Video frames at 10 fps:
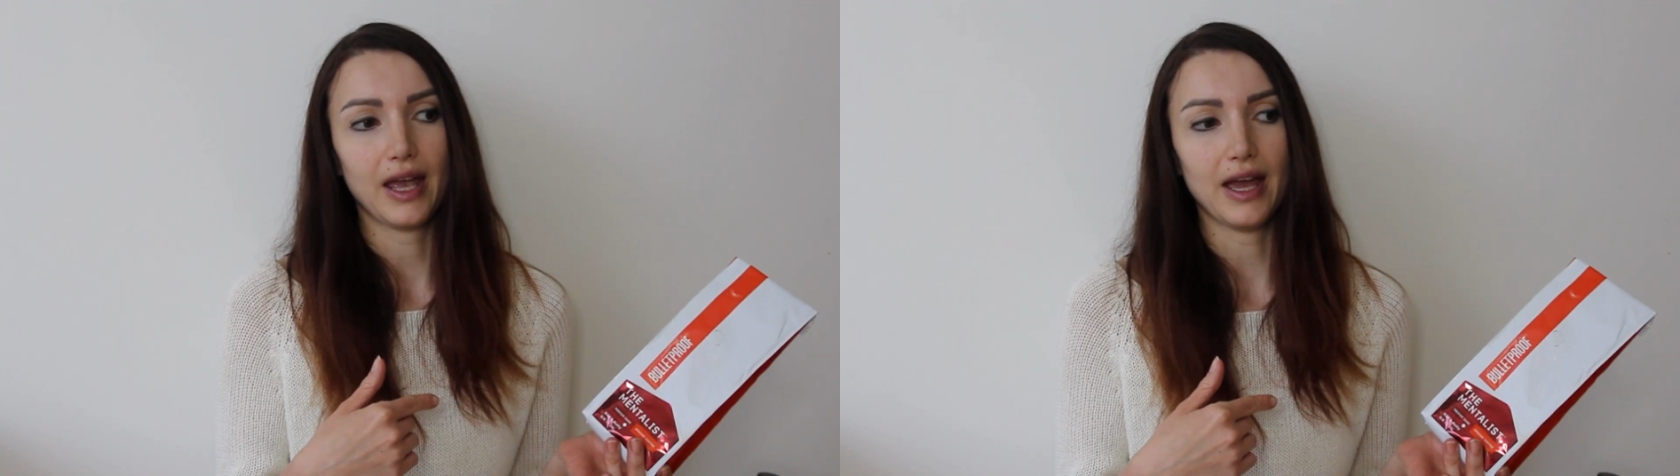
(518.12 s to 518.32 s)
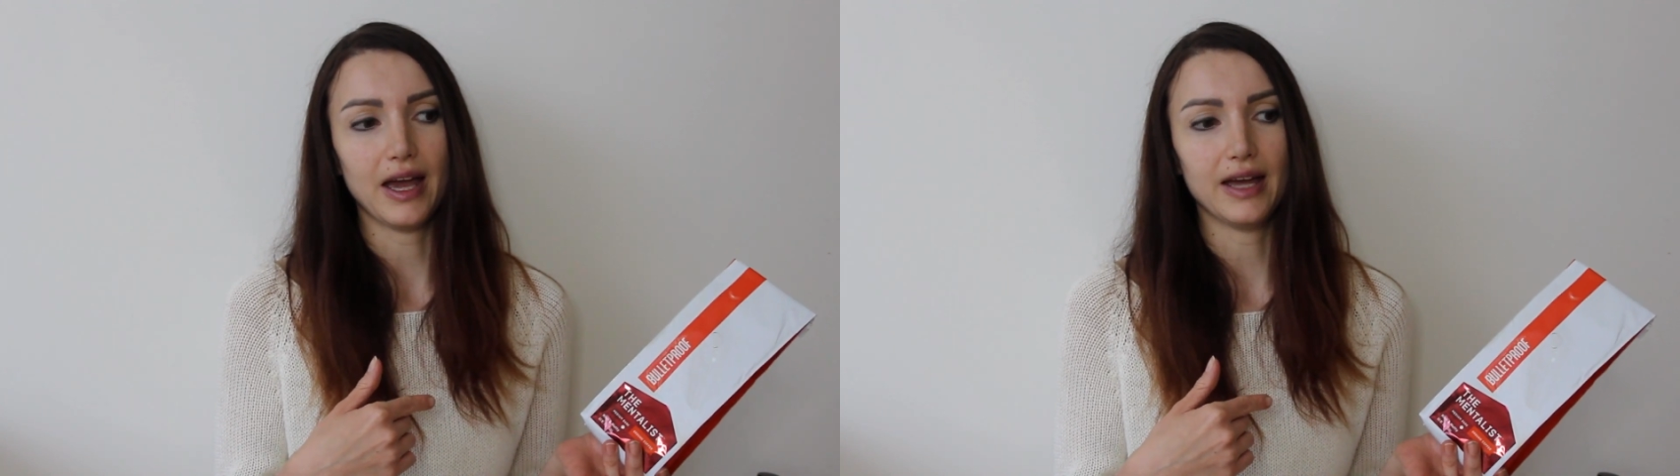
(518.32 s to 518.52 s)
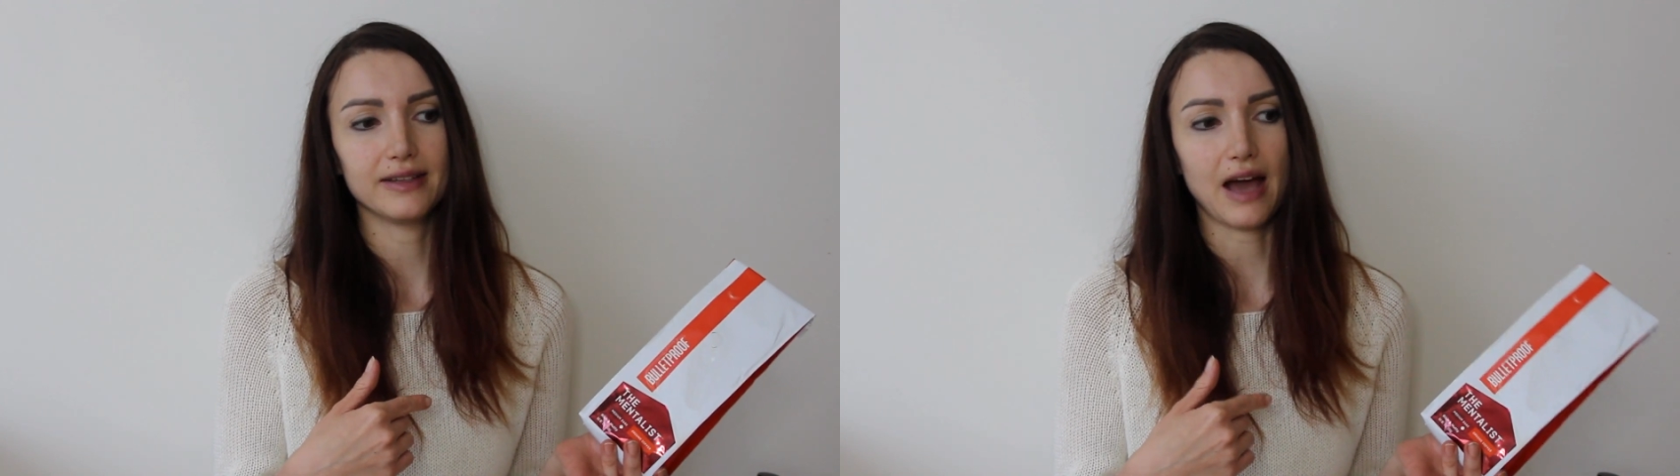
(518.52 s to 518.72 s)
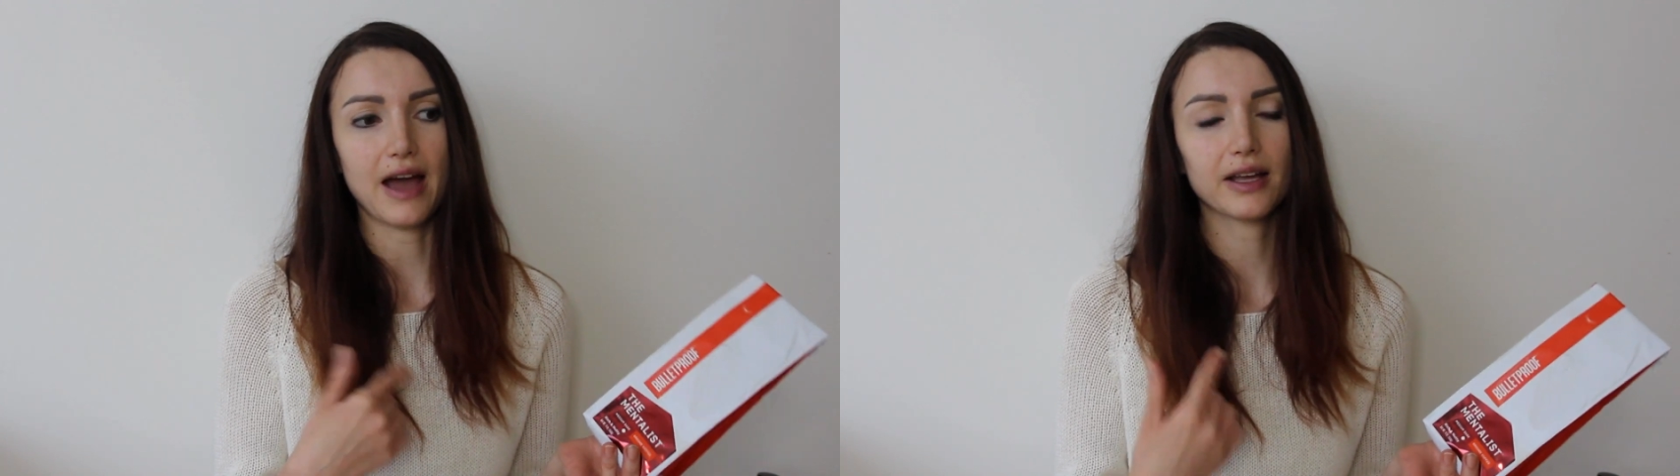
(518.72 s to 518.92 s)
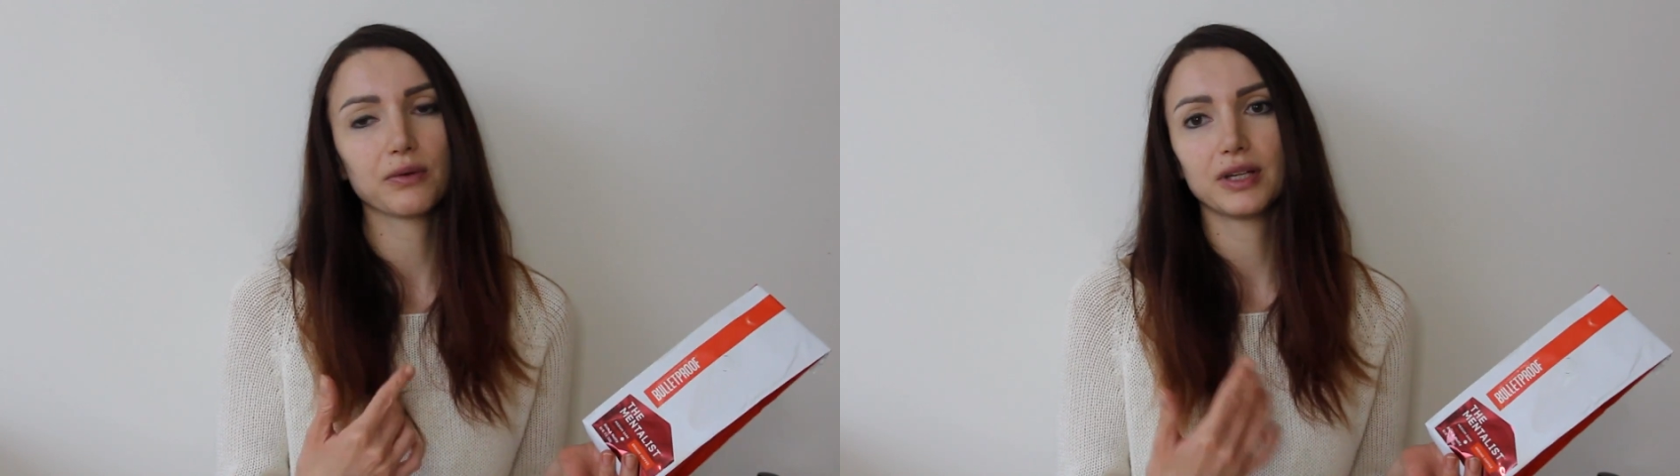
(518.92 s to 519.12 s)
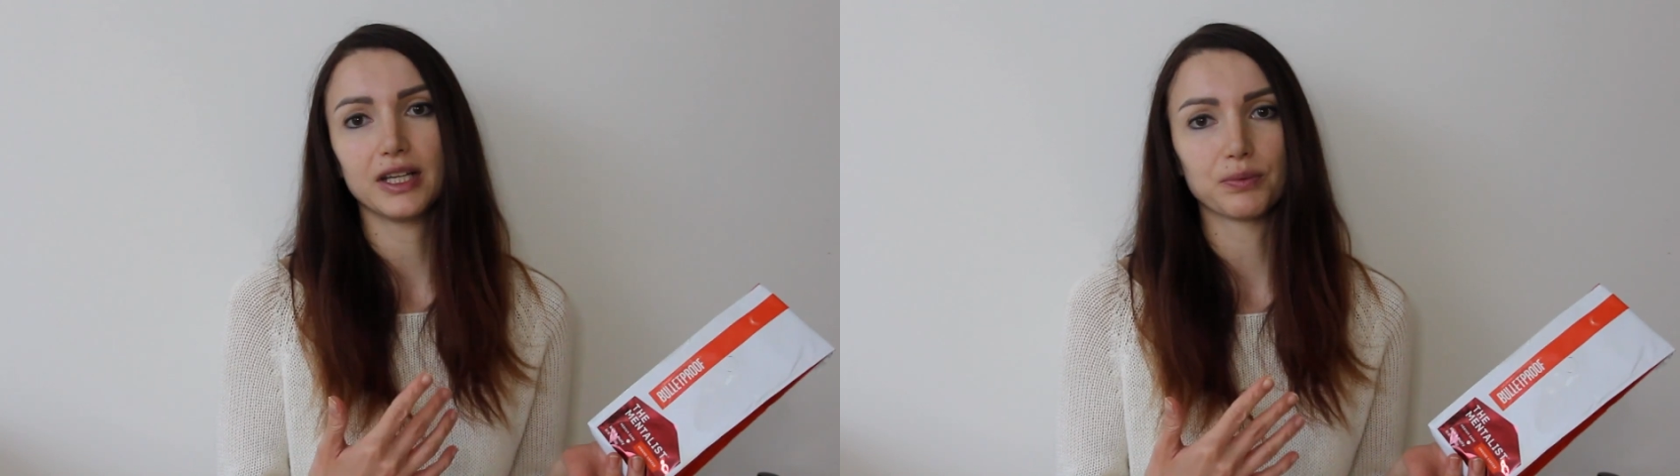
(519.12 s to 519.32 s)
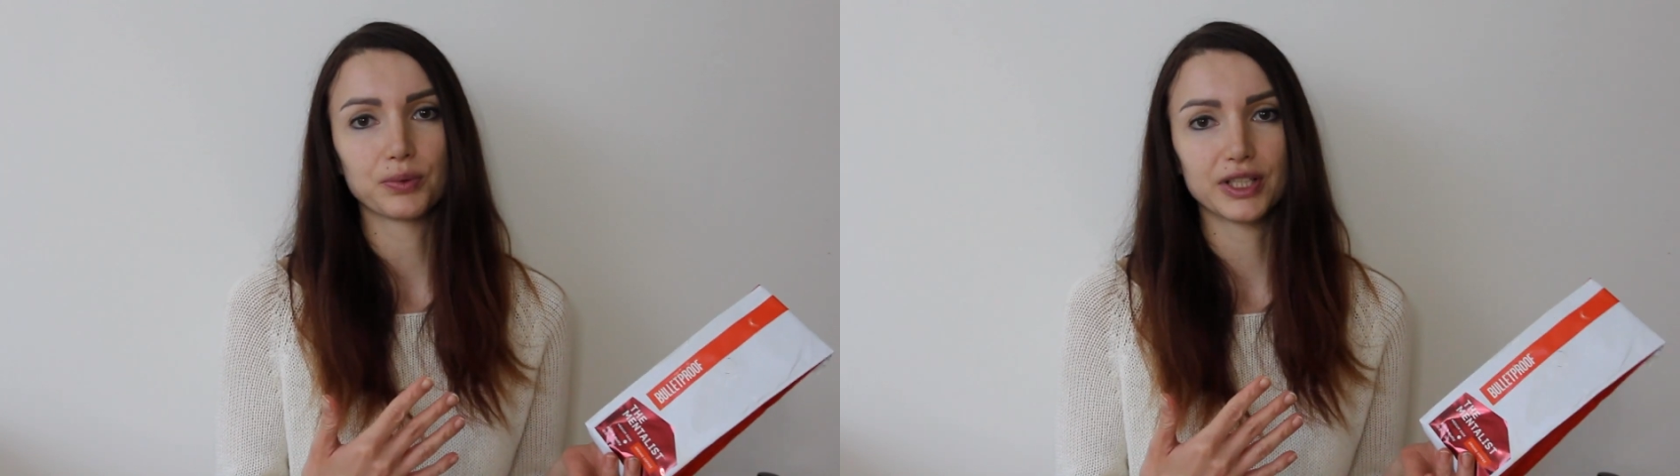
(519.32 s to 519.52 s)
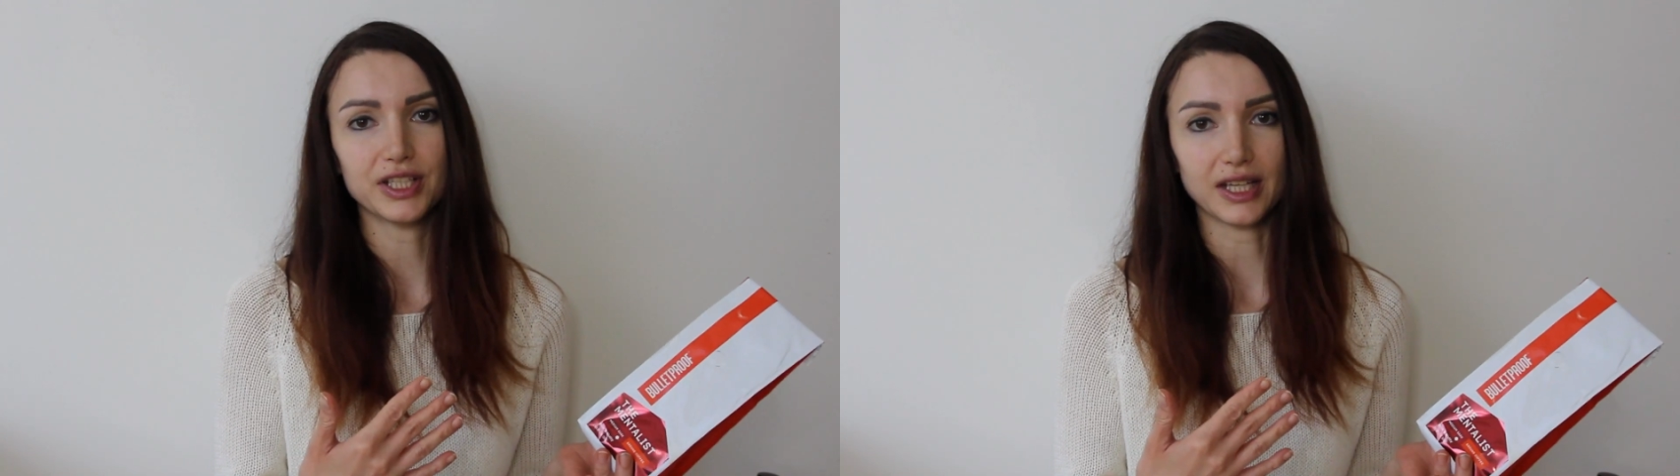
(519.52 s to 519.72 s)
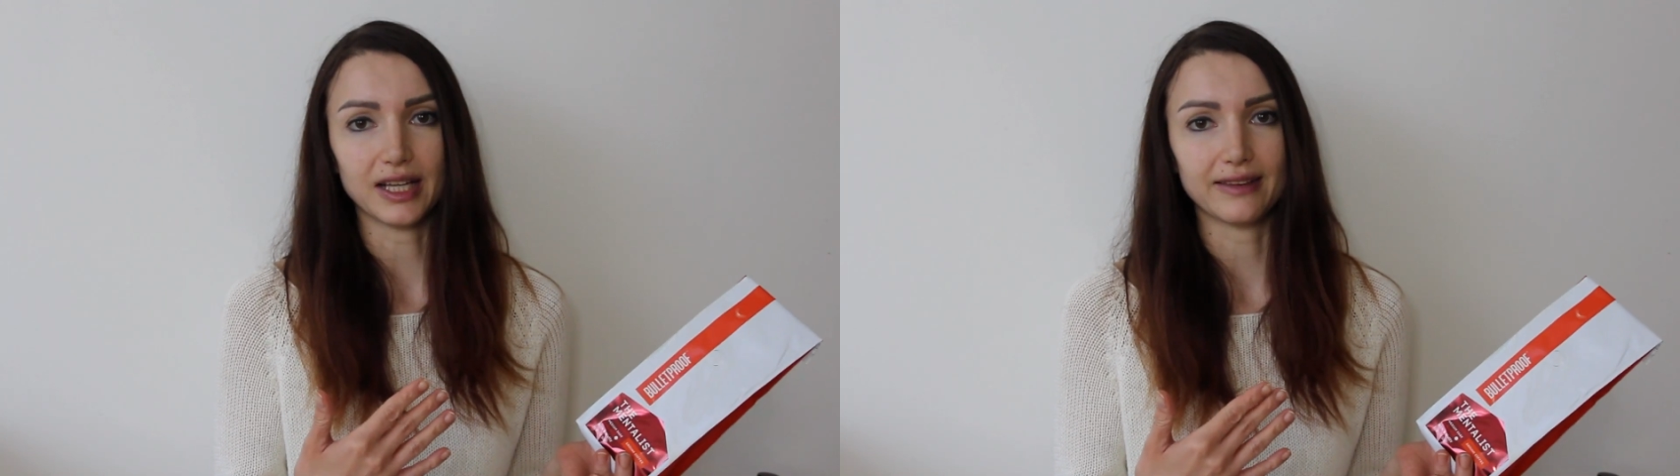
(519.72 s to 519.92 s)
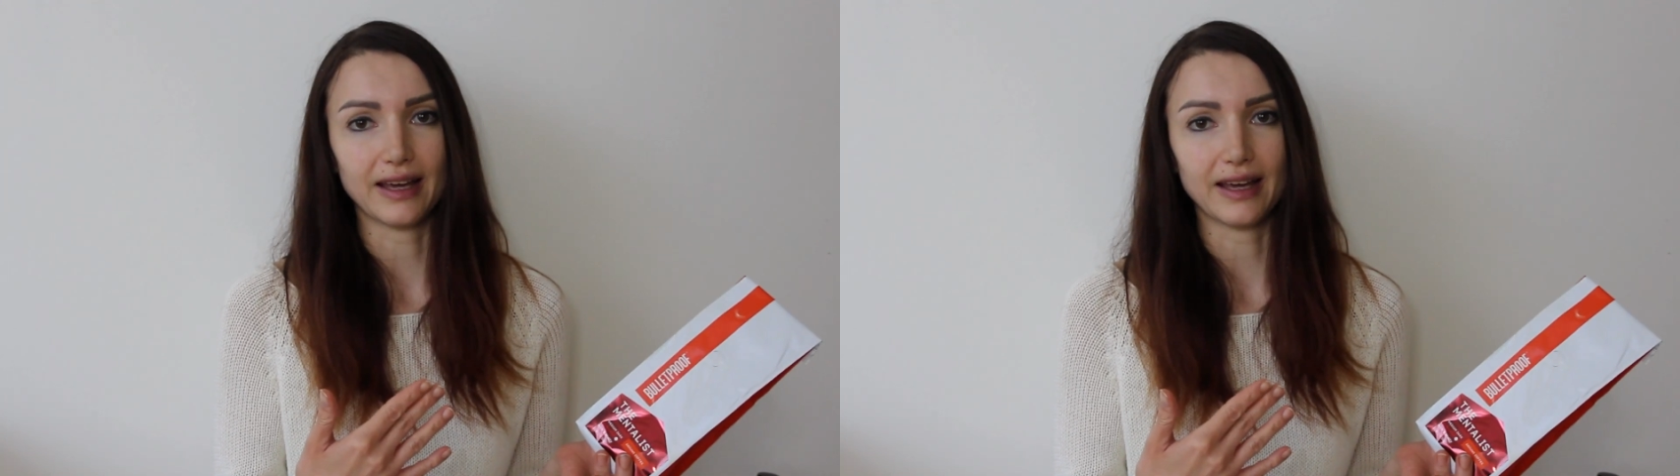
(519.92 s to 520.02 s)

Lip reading: and I can really appreciate